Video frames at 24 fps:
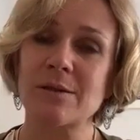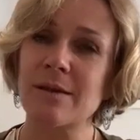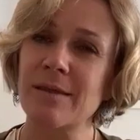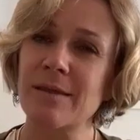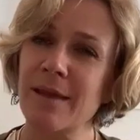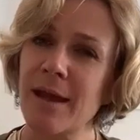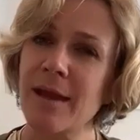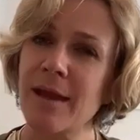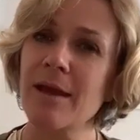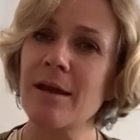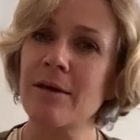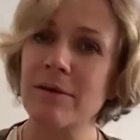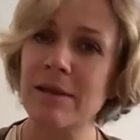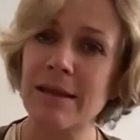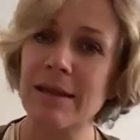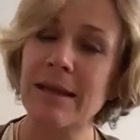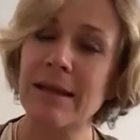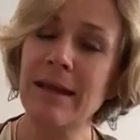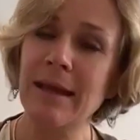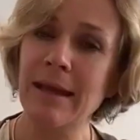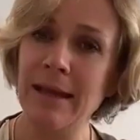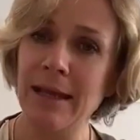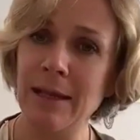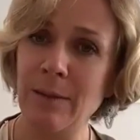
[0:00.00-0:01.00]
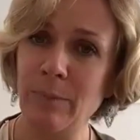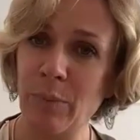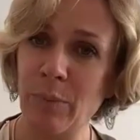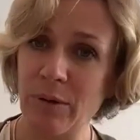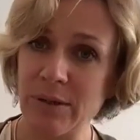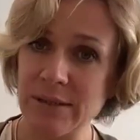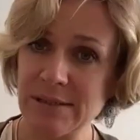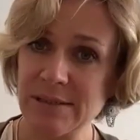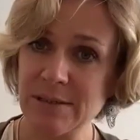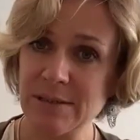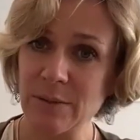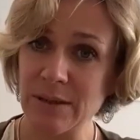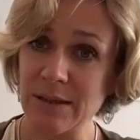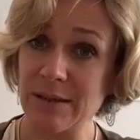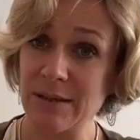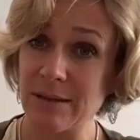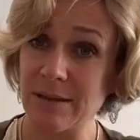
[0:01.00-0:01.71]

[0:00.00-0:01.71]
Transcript: So they are in the key principle,